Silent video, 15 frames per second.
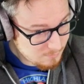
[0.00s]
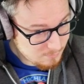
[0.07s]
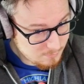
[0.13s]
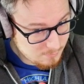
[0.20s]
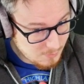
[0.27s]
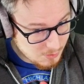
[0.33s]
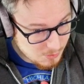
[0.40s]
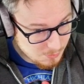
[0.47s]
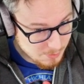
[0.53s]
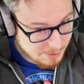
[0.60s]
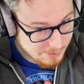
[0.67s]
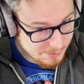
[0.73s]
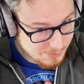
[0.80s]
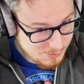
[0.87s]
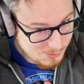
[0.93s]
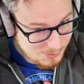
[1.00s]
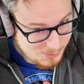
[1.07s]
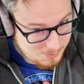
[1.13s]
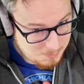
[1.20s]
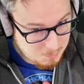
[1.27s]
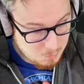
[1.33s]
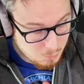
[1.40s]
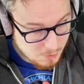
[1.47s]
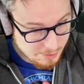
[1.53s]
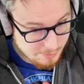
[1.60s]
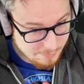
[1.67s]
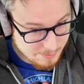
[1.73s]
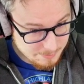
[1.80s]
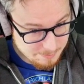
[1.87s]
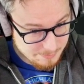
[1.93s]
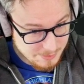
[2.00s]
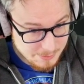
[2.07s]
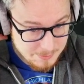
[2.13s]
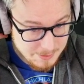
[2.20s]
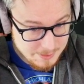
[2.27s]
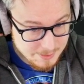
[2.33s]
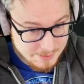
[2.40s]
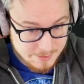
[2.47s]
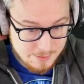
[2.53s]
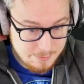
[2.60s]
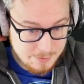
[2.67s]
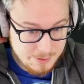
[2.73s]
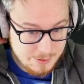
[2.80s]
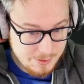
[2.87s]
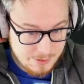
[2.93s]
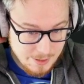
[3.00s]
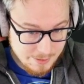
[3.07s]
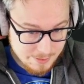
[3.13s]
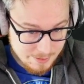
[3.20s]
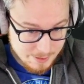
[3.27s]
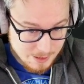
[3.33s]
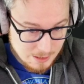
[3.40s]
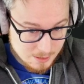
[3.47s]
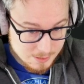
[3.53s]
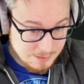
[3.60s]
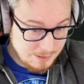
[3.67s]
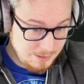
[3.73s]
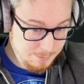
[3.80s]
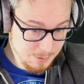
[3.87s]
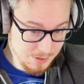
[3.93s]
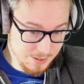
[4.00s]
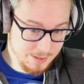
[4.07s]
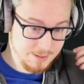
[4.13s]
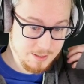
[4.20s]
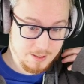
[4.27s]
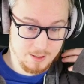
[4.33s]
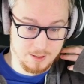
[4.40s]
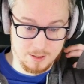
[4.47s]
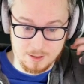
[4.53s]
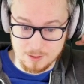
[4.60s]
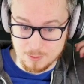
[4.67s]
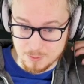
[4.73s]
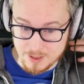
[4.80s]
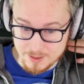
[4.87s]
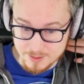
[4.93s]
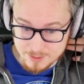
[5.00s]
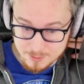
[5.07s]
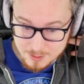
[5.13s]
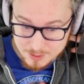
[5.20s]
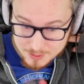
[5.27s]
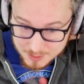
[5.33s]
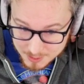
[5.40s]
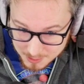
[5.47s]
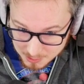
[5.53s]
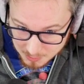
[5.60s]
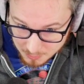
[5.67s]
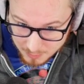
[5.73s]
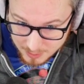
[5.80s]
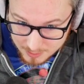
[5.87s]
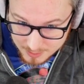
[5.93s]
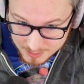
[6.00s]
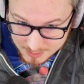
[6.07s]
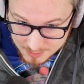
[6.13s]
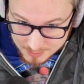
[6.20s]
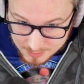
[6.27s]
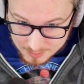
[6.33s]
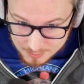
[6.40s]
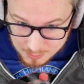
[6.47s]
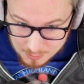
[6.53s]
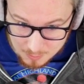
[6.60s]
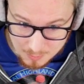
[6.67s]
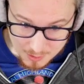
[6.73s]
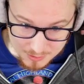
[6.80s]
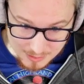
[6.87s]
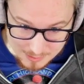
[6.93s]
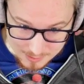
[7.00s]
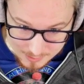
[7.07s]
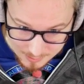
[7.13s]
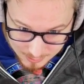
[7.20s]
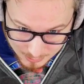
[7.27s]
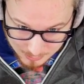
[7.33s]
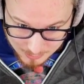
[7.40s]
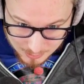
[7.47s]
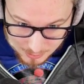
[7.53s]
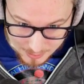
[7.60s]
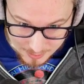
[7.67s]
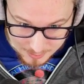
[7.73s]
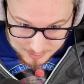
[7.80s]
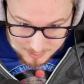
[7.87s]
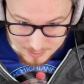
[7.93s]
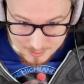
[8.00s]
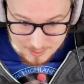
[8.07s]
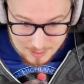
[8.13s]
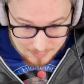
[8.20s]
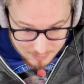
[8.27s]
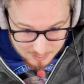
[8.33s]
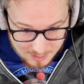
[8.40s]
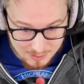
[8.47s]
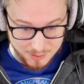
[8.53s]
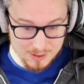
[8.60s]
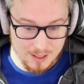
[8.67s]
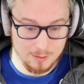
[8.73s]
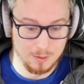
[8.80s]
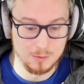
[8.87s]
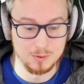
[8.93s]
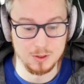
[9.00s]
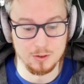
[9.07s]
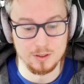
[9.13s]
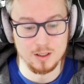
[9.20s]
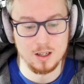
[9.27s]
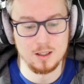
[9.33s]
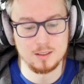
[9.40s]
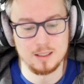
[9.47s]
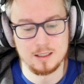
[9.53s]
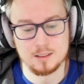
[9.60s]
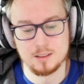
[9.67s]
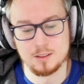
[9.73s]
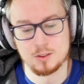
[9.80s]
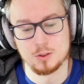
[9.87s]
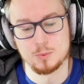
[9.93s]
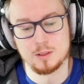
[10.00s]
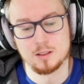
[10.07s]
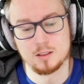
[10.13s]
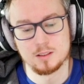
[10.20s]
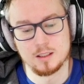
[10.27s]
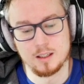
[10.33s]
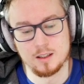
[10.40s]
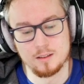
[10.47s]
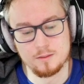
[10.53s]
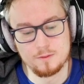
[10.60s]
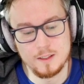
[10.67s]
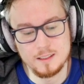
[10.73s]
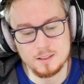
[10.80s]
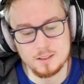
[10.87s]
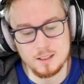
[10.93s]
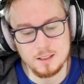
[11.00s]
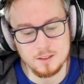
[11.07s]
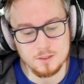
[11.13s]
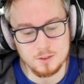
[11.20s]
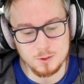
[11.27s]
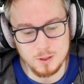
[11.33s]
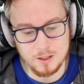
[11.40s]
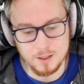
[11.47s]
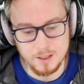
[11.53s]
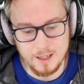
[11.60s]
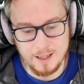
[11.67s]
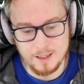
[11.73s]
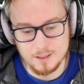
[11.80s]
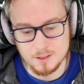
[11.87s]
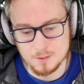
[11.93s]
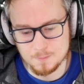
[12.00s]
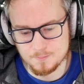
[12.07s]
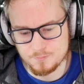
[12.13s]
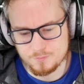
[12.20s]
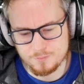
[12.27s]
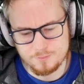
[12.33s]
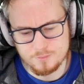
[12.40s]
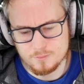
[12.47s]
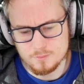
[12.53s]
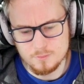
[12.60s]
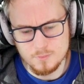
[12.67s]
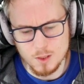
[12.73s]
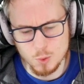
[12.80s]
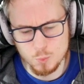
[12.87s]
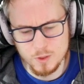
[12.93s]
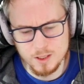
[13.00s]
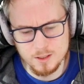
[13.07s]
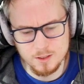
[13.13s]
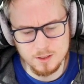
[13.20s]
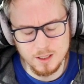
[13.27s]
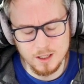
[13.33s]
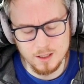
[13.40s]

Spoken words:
This was one of them that we did, which I thought Crocketeer presented in a way that was very easy to present to an audience and have them understand what was going on exactly. So we looked at fights taken throughout an act, We didn't look at